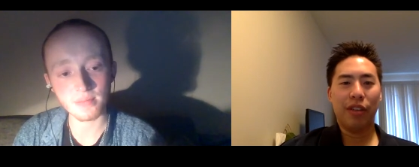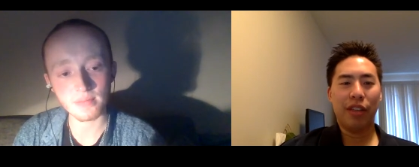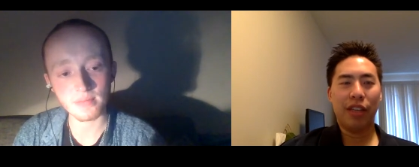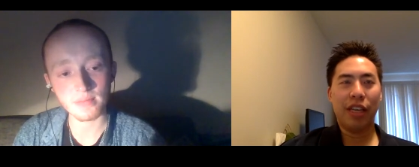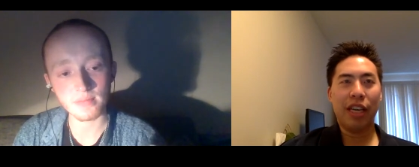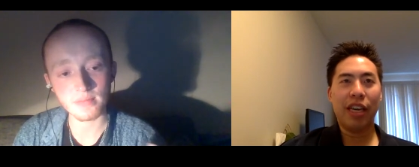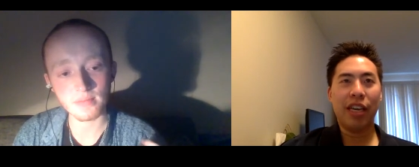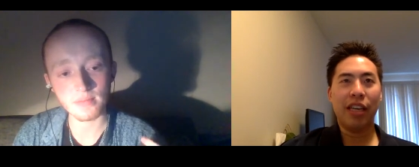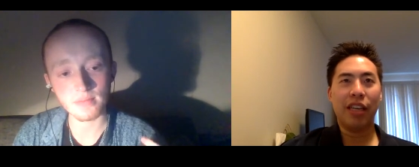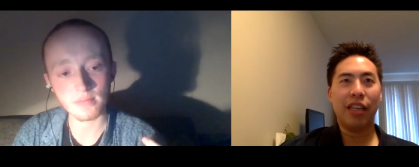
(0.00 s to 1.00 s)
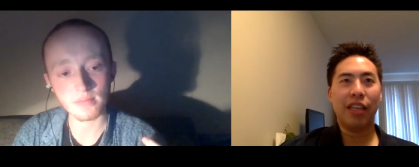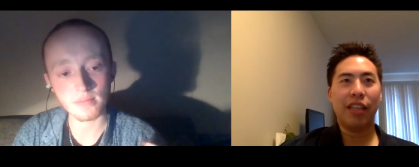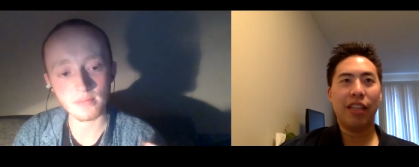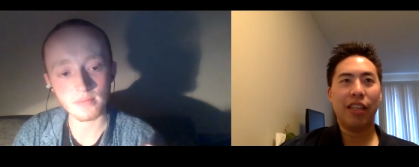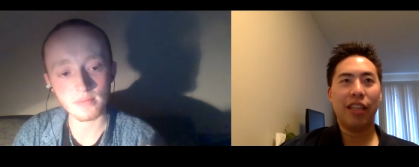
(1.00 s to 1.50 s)
Speaker 1: he's
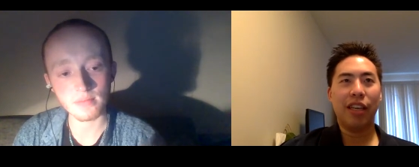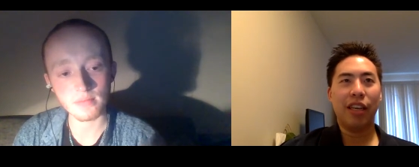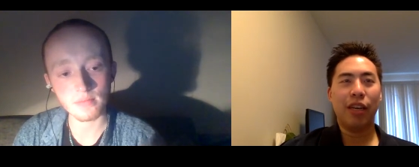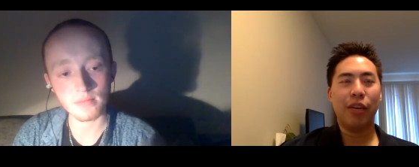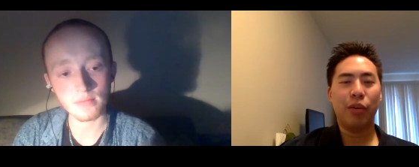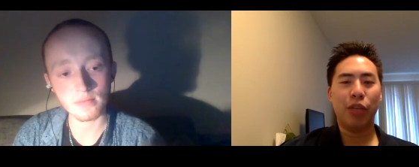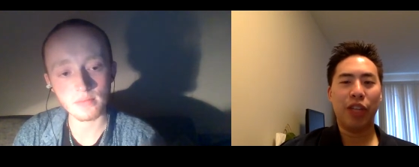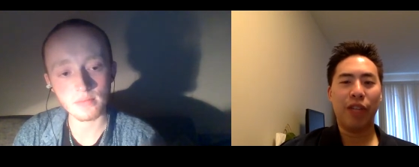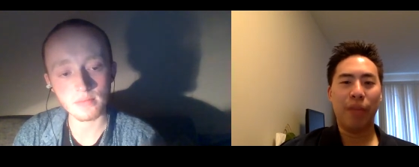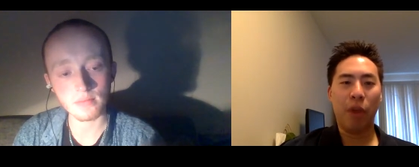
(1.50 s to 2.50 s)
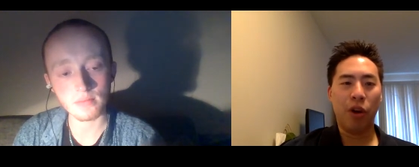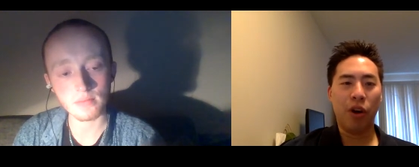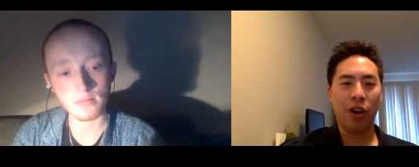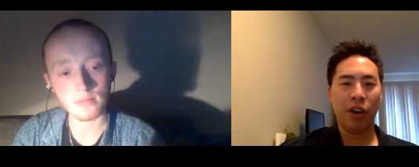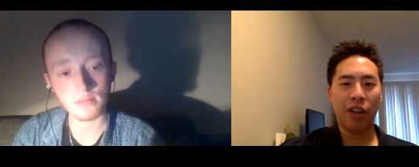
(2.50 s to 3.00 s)
originally from Hong
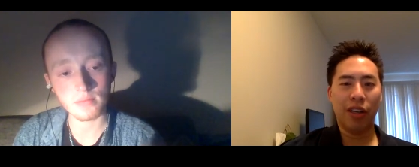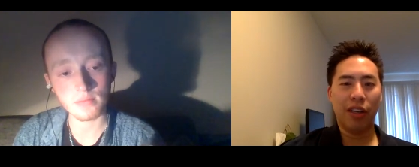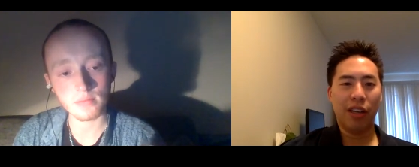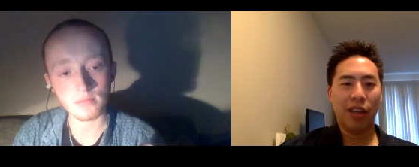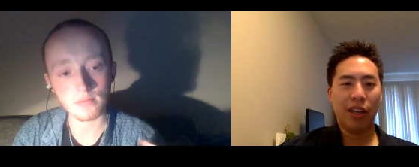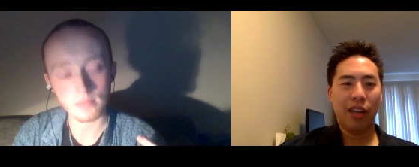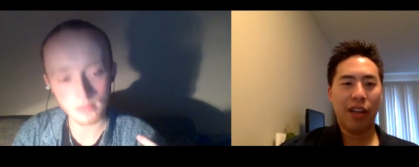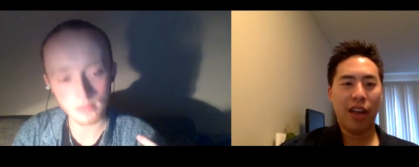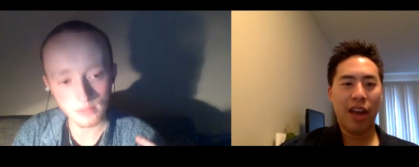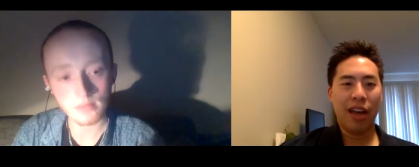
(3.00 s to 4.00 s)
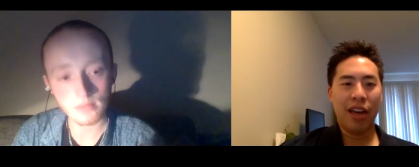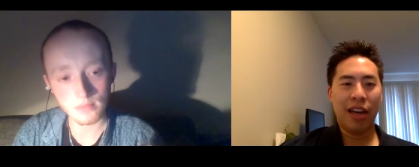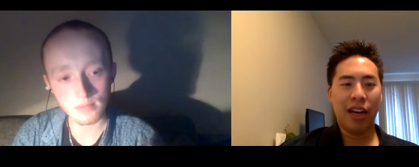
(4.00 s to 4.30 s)
Kong, and